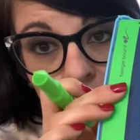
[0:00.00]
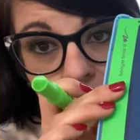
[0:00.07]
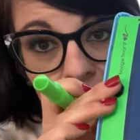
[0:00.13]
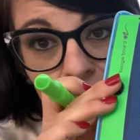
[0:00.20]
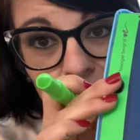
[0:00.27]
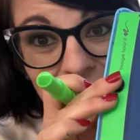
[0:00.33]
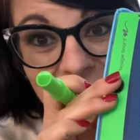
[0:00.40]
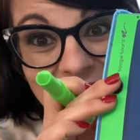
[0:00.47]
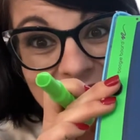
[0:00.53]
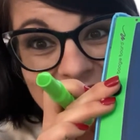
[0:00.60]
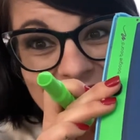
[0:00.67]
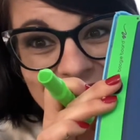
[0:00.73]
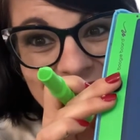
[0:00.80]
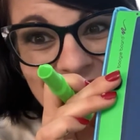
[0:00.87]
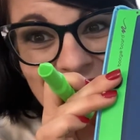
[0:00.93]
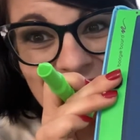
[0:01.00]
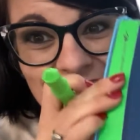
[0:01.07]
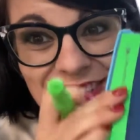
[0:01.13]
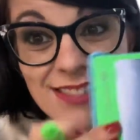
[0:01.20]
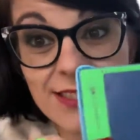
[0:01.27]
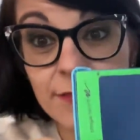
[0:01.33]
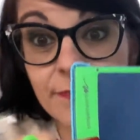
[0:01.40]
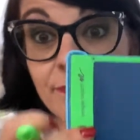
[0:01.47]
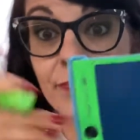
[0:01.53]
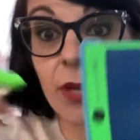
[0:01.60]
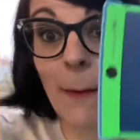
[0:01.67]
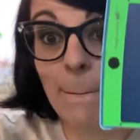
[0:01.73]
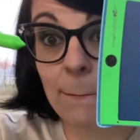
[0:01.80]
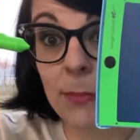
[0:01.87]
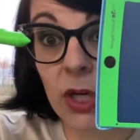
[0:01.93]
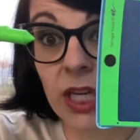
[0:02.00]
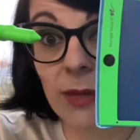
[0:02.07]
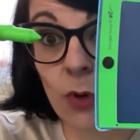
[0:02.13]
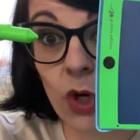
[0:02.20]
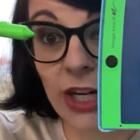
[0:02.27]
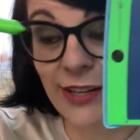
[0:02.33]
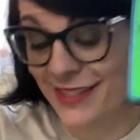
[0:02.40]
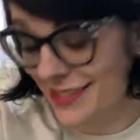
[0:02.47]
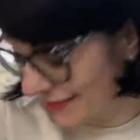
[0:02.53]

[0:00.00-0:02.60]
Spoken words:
Boop. There goes. Boogie Board.